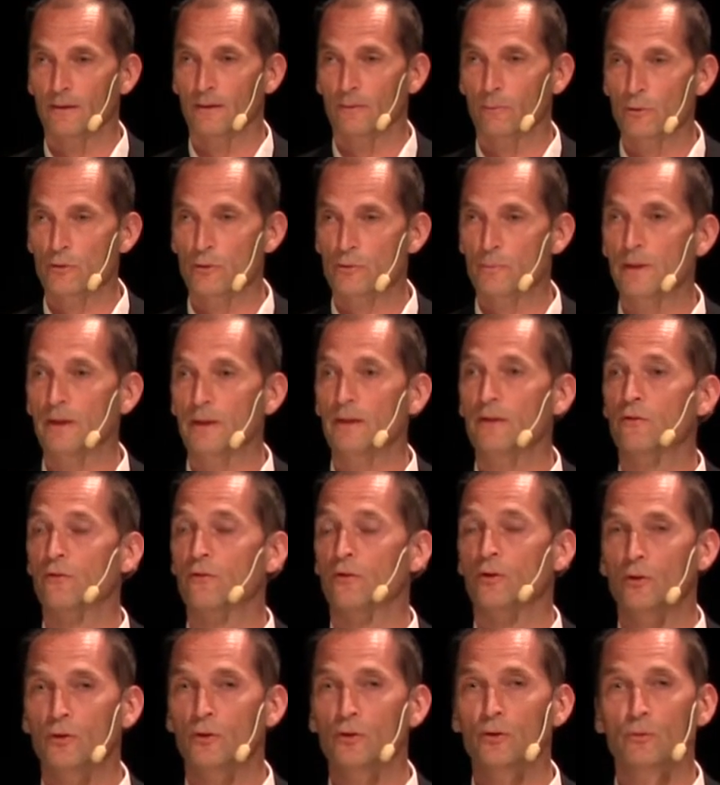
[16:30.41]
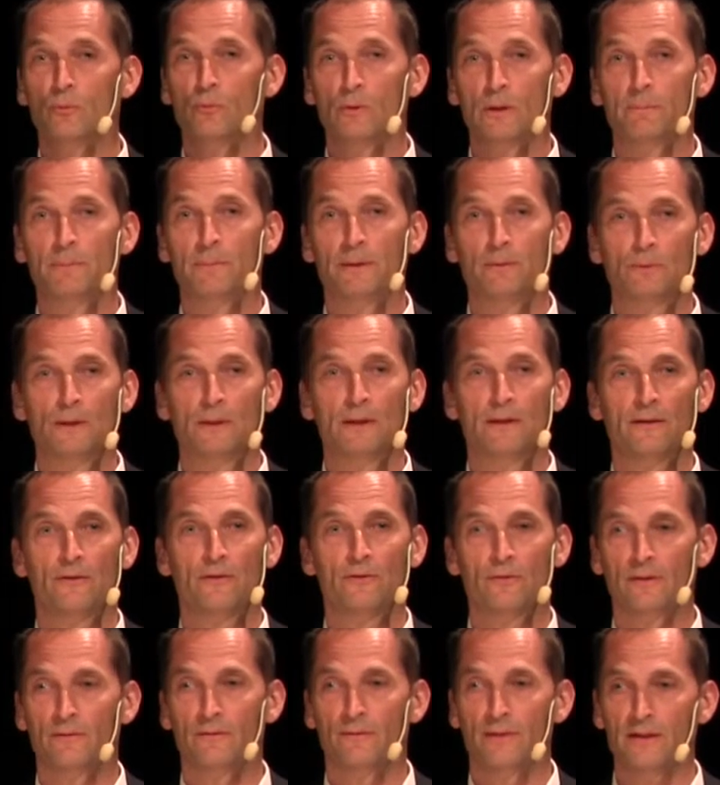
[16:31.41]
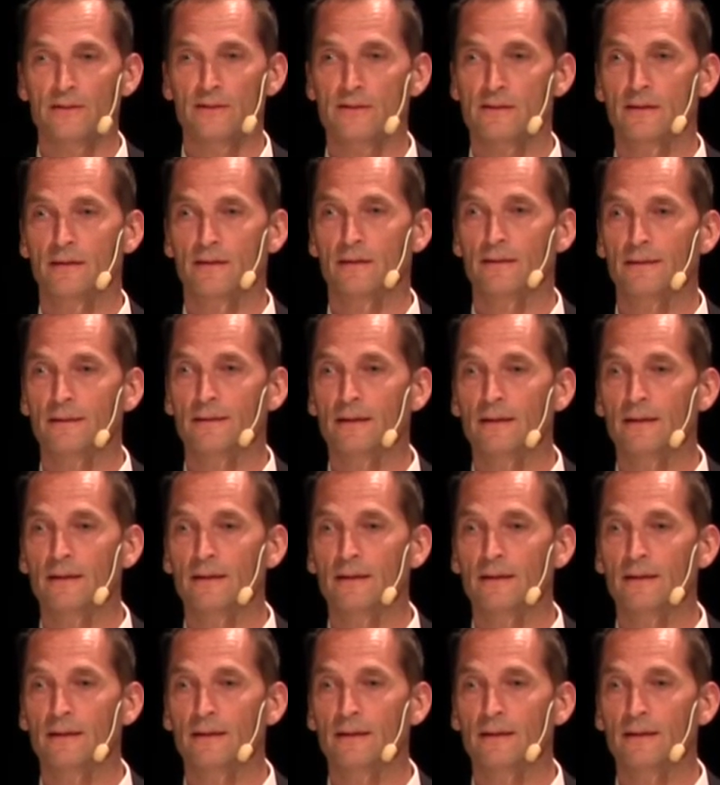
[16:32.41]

which means who will be willing to invest in